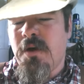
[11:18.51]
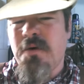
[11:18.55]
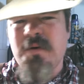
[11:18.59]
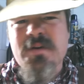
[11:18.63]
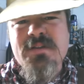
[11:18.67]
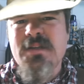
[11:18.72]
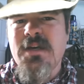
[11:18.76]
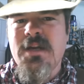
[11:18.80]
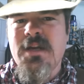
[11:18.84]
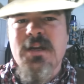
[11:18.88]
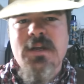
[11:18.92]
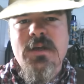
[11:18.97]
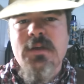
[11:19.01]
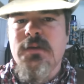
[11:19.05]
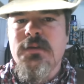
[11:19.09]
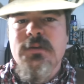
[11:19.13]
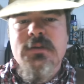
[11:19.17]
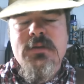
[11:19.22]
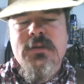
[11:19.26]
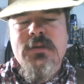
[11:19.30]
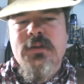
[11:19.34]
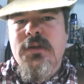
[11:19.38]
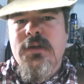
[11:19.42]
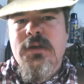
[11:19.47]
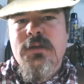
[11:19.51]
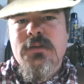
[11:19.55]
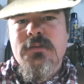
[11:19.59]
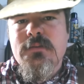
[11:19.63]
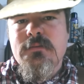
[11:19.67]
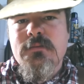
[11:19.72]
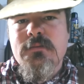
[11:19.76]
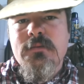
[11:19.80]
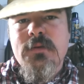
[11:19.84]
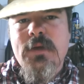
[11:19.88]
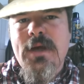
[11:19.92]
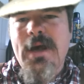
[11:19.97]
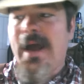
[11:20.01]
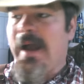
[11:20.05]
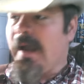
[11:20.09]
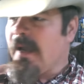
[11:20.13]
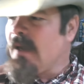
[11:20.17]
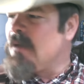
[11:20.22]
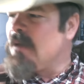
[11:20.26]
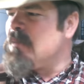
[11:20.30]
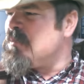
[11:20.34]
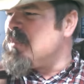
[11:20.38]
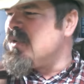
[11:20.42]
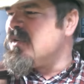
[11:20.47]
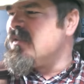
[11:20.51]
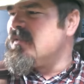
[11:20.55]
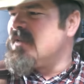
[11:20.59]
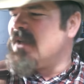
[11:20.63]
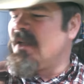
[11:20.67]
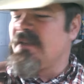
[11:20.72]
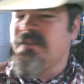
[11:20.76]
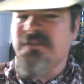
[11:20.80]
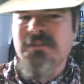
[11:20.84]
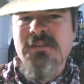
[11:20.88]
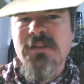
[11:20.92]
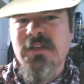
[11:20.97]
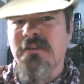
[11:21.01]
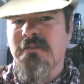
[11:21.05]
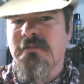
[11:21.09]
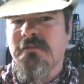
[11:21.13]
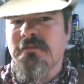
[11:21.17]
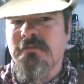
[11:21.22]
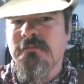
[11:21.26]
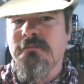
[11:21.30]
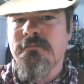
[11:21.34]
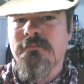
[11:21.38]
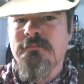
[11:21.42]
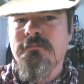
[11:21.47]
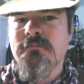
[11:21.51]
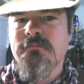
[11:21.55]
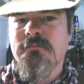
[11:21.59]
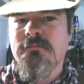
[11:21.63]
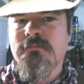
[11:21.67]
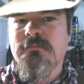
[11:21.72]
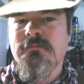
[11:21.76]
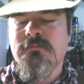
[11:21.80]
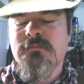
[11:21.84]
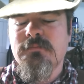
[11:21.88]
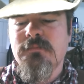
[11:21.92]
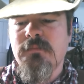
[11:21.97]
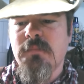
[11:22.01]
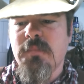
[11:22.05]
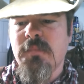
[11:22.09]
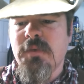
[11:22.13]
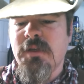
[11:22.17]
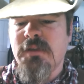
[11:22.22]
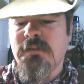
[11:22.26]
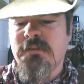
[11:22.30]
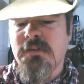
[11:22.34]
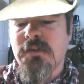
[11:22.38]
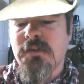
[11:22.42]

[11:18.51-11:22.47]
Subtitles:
always had I can build that stuff, but